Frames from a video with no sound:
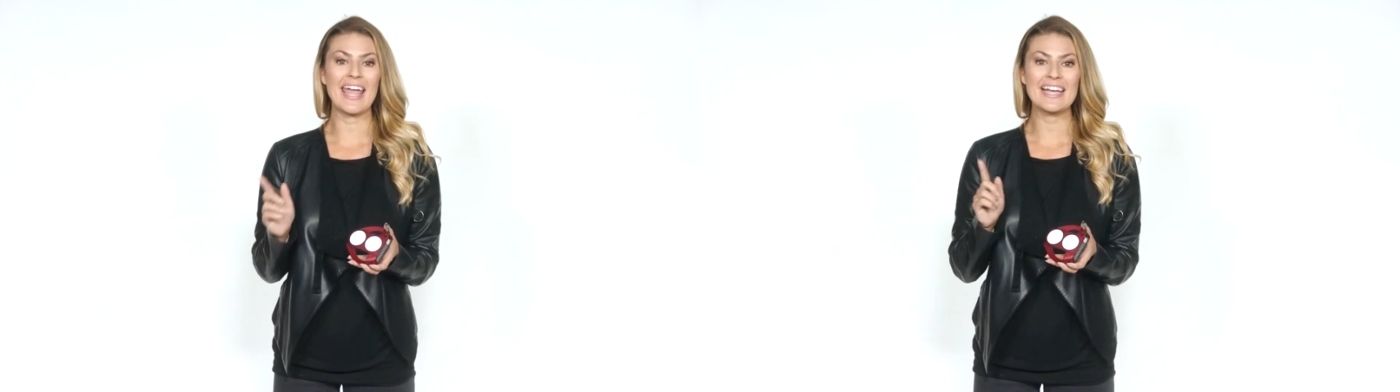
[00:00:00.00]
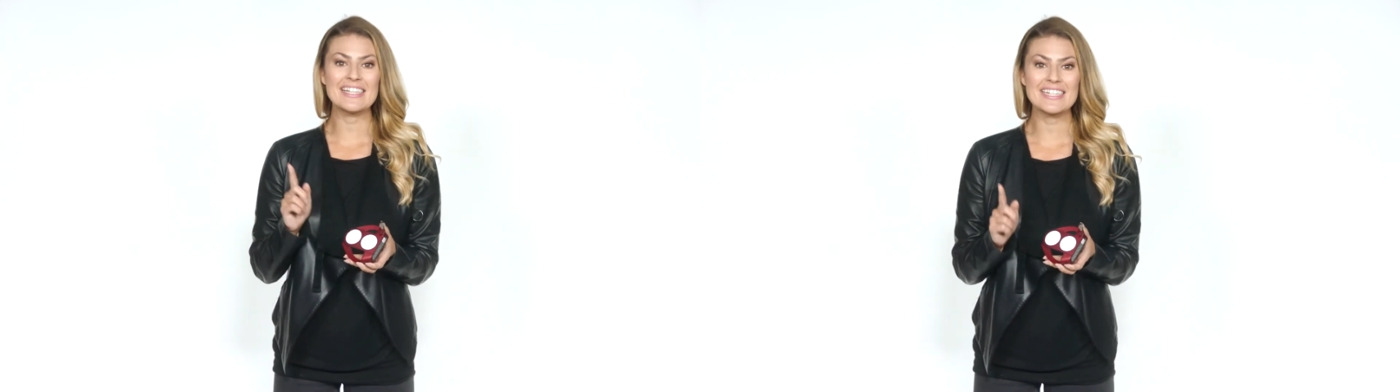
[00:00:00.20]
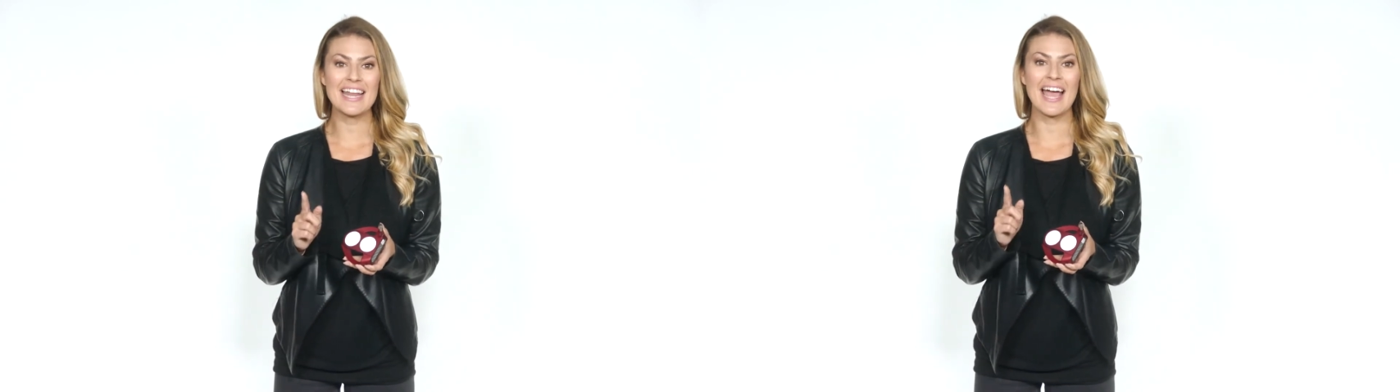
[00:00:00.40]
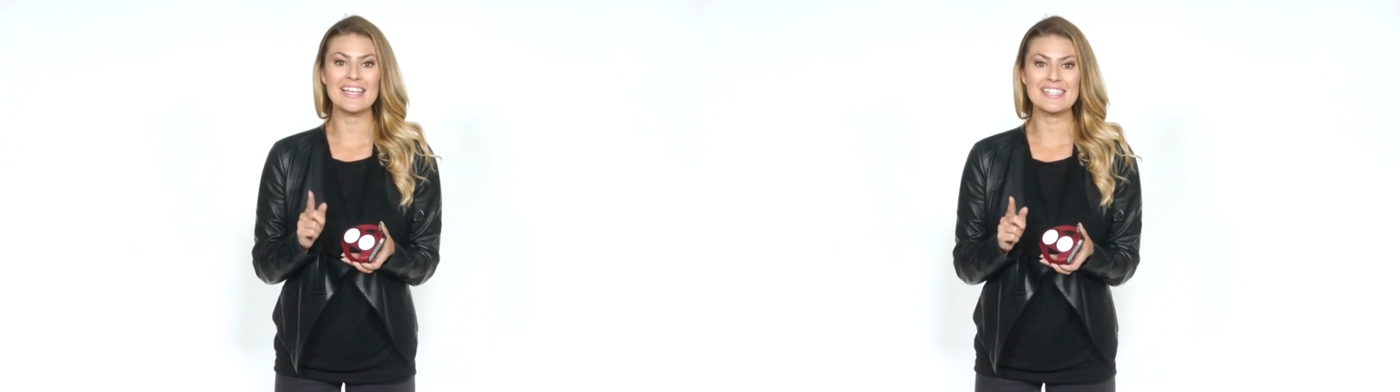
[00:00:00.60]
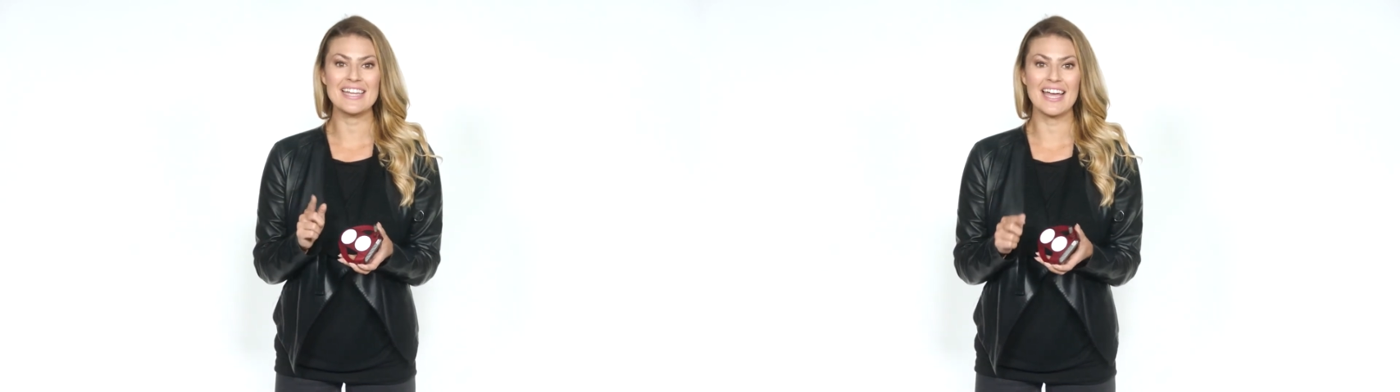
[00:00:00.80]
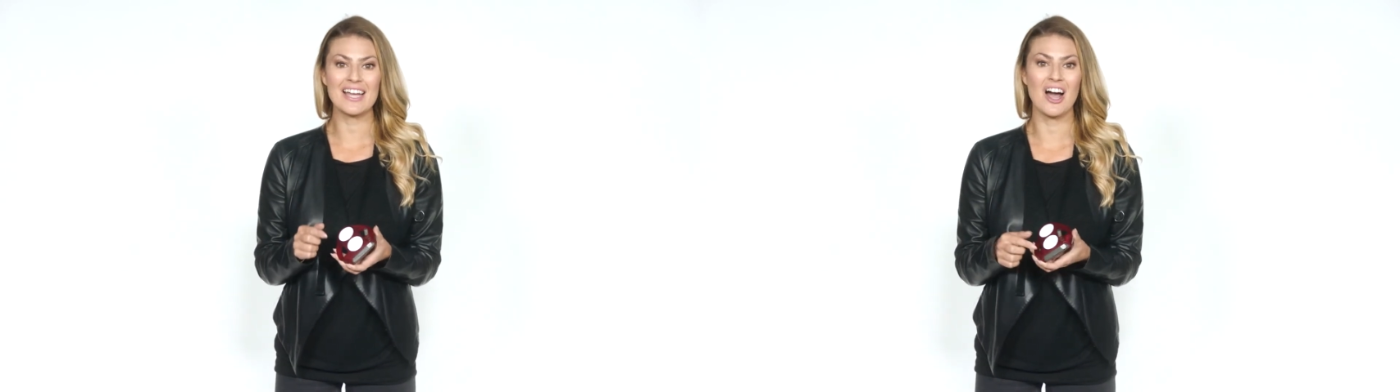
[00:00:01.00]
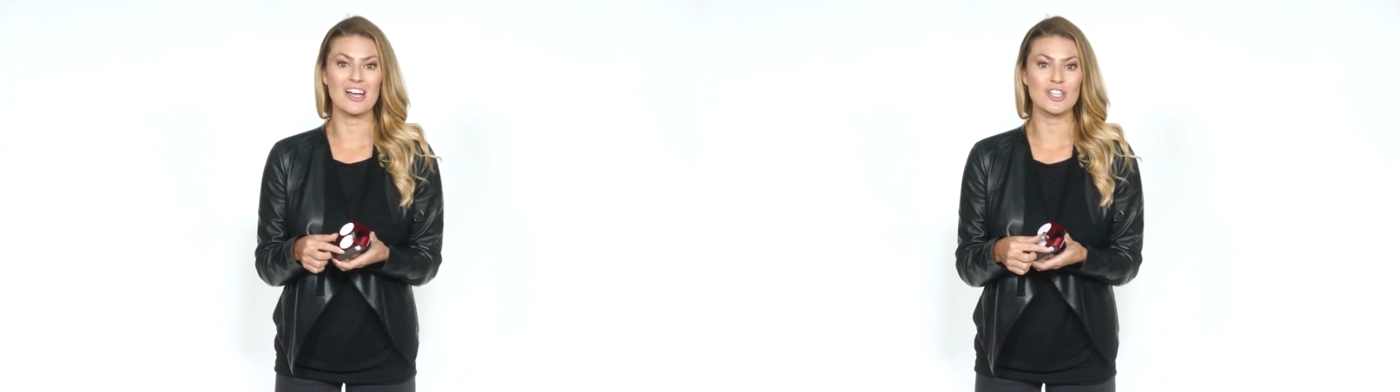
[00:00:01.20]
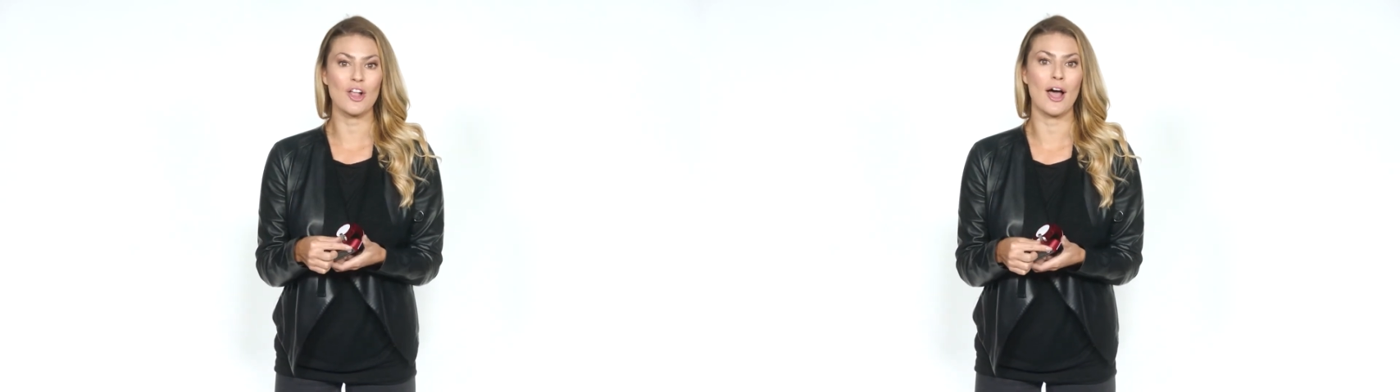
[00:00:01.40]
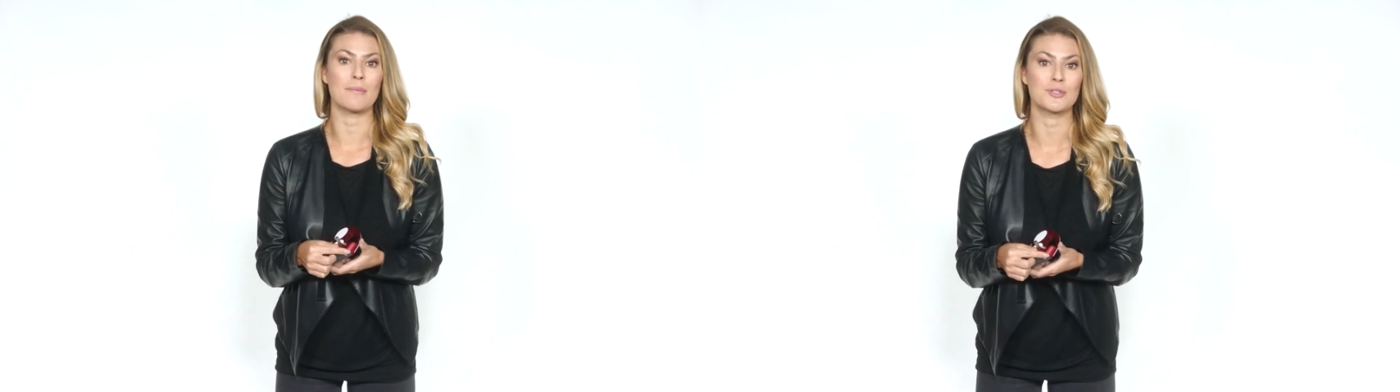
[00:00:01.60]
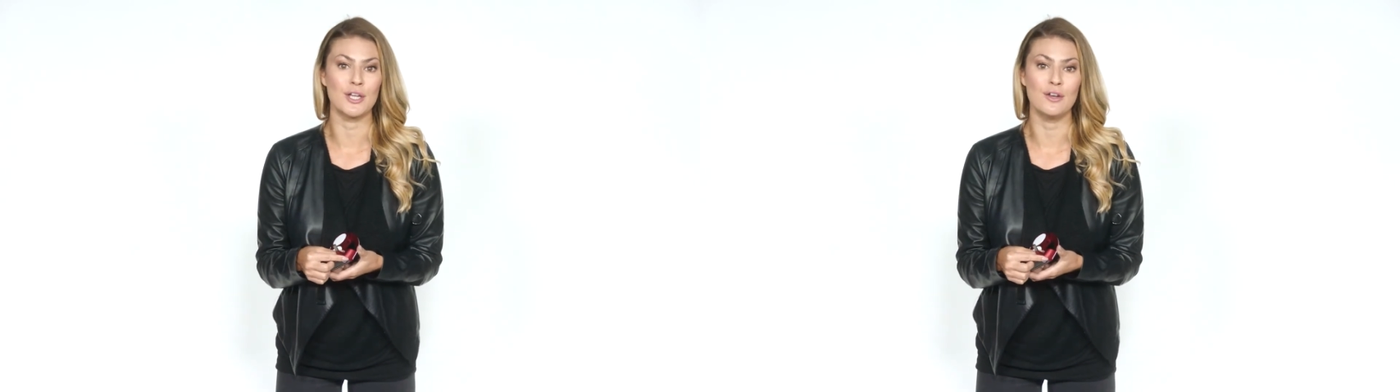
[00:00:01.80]
and an S-neck hosel
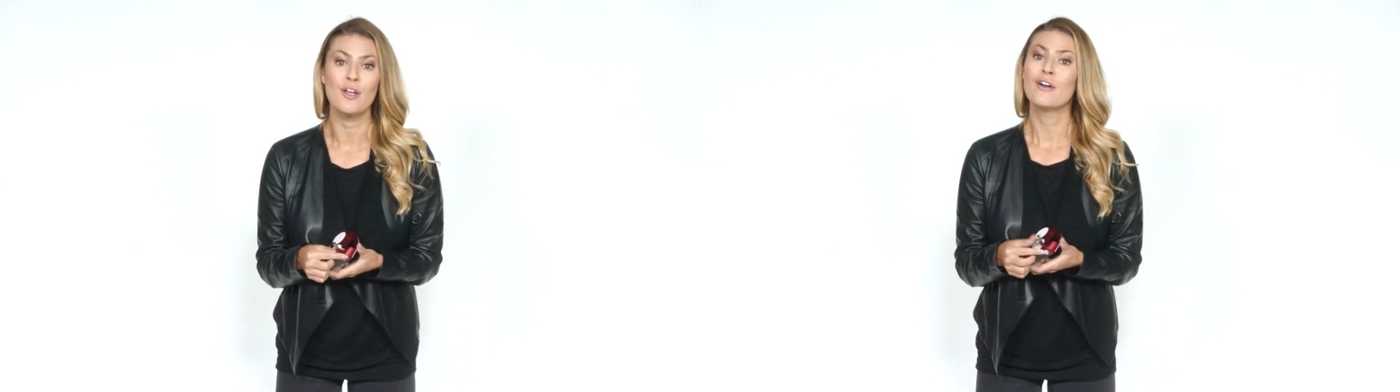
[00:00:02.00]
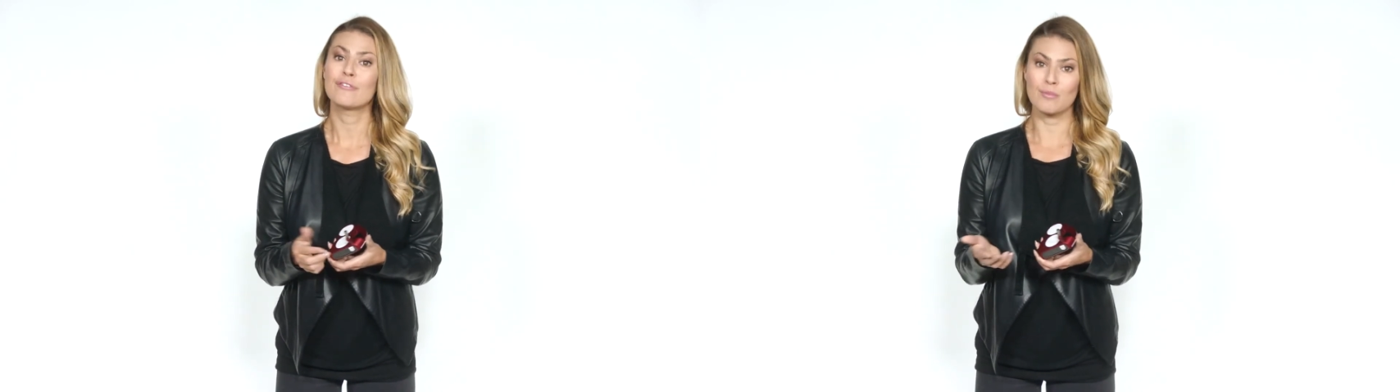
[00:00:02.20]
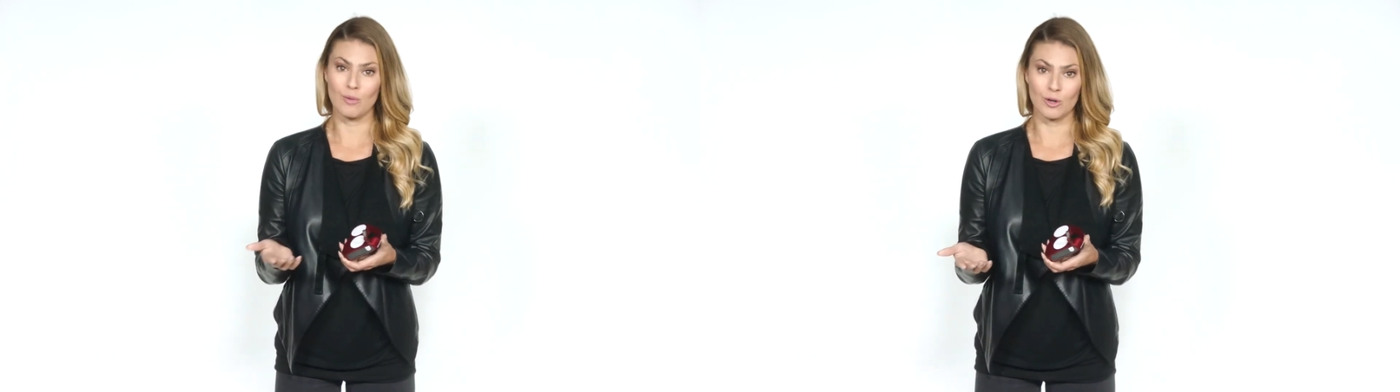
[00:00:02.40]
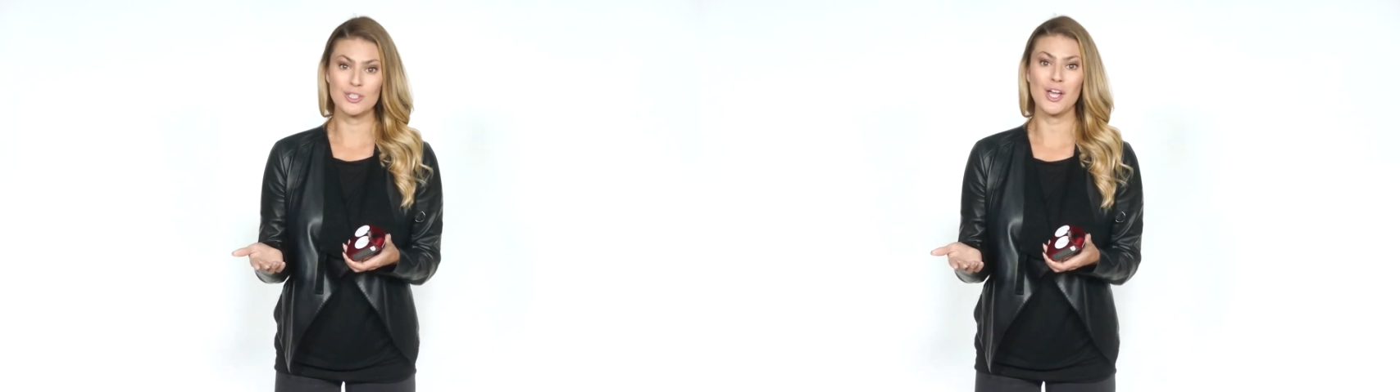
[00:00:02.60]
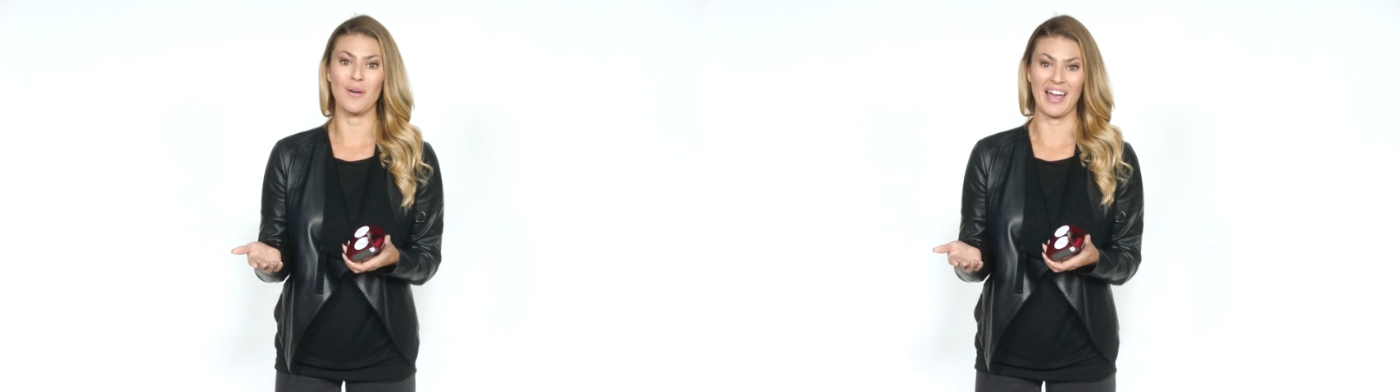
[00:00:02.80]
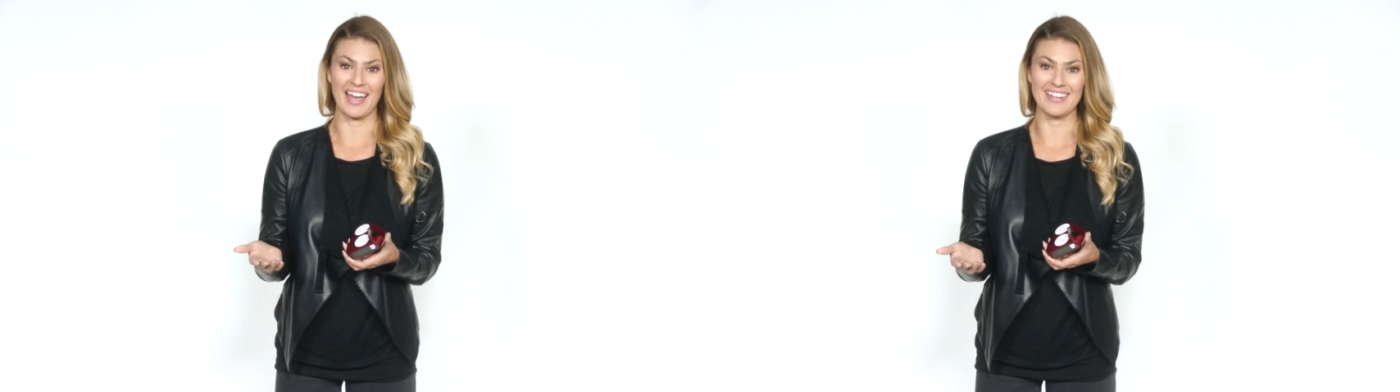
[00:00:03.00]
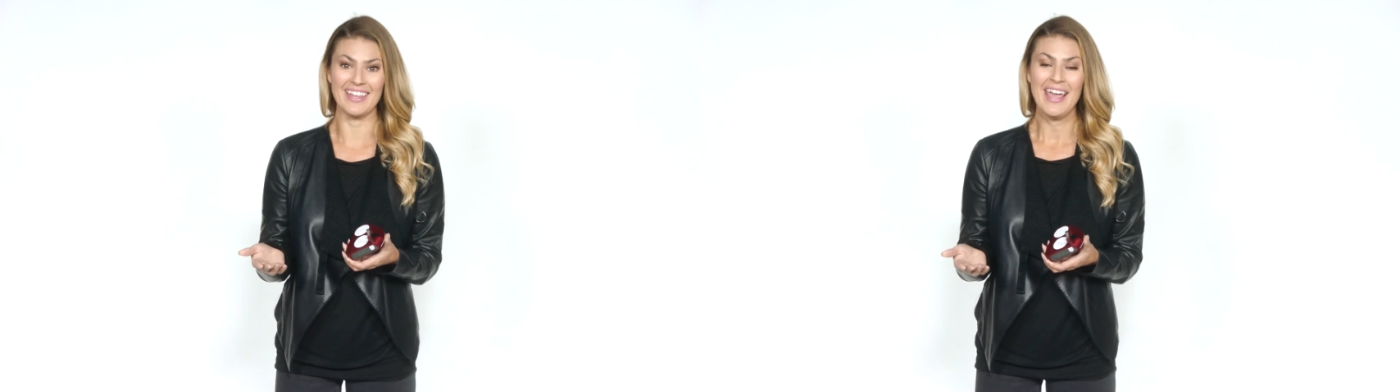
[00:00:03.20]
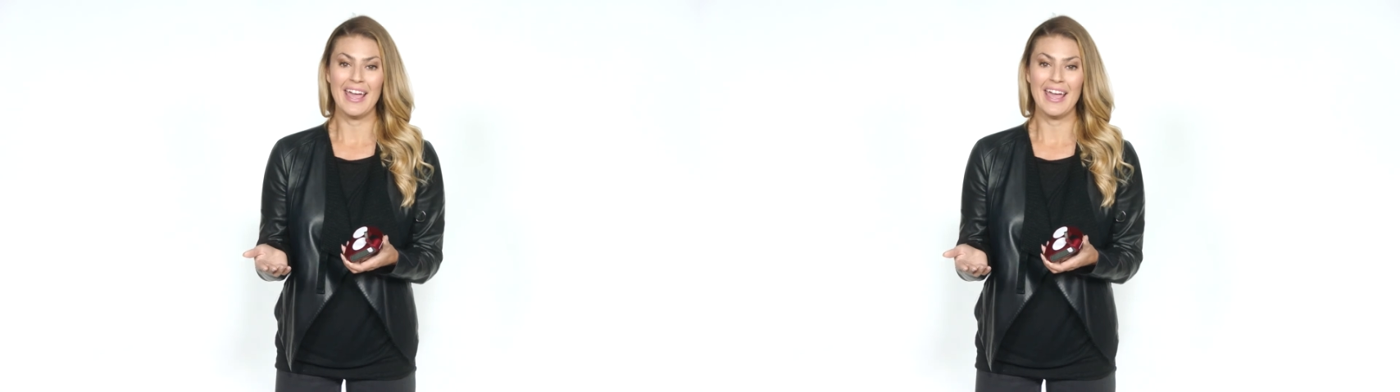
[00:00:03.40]
option for more toe hang.